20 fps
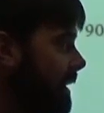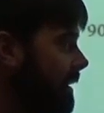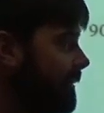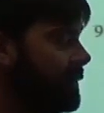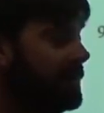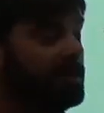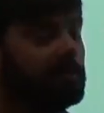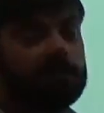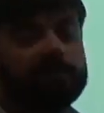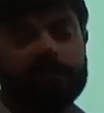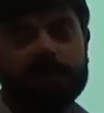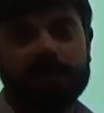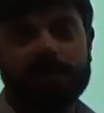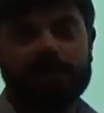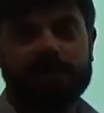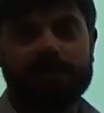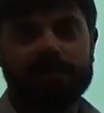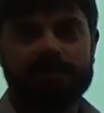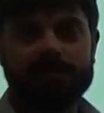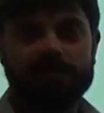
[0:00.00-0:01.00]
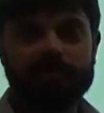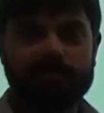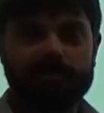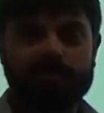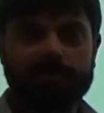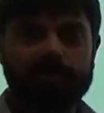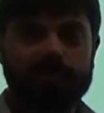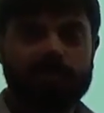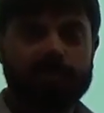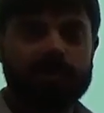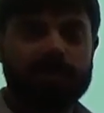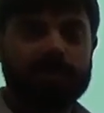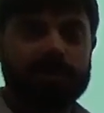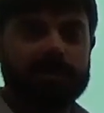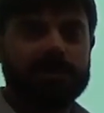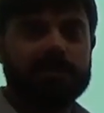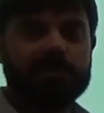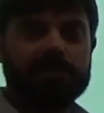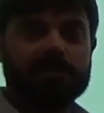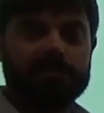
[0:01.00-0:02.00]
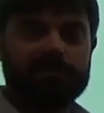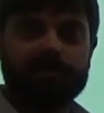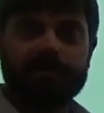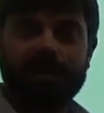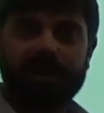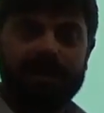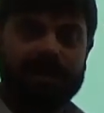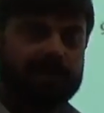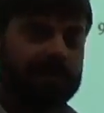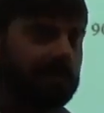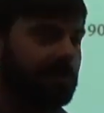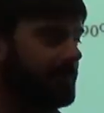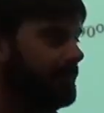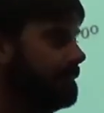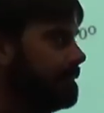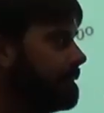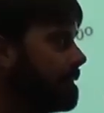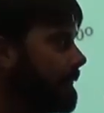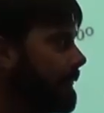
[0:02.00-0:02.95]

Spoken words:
giving you a theta that's useful to plug into your triangle.